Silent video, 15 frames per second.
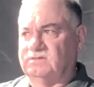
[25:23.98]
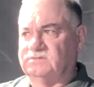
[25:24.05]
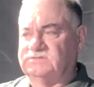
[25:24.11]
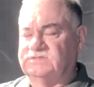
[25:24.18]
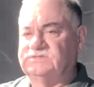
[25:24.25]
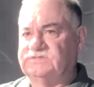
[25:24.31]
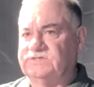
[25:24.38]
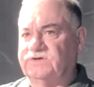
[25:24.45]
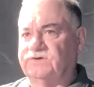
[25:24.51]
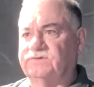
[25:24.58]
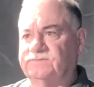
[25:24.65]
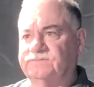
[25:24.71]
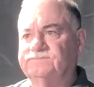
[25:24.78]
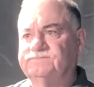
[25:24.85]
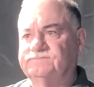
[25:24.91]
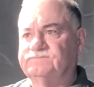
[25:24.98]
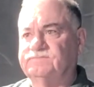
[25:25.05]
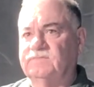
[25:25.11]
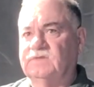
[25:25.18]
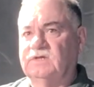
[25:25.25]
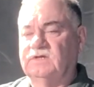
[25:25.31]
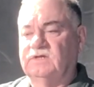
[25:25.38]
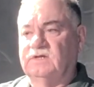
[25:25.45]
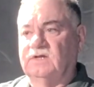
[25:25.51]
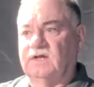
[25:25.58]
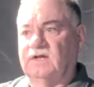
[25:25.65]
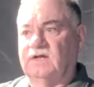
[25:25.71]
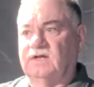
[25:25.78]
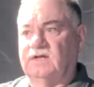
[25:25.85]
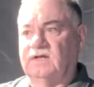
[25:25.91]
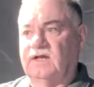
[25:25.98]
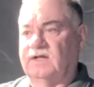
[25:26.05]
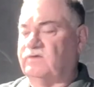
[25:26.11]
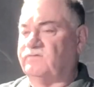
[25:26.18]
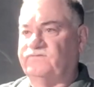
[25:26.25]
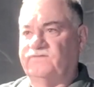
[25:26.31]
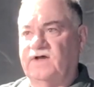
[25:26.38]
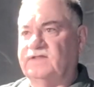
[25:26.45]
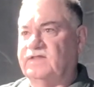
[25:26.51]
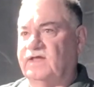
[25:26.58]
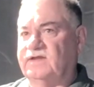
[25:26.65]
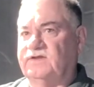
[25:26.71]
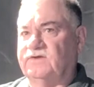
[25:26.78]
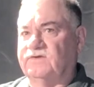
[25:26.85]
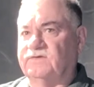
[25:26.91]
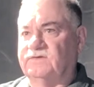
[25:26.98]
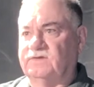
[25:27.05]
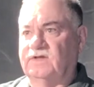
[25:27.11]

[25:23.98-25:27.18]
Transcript: sincere. I don't find that here.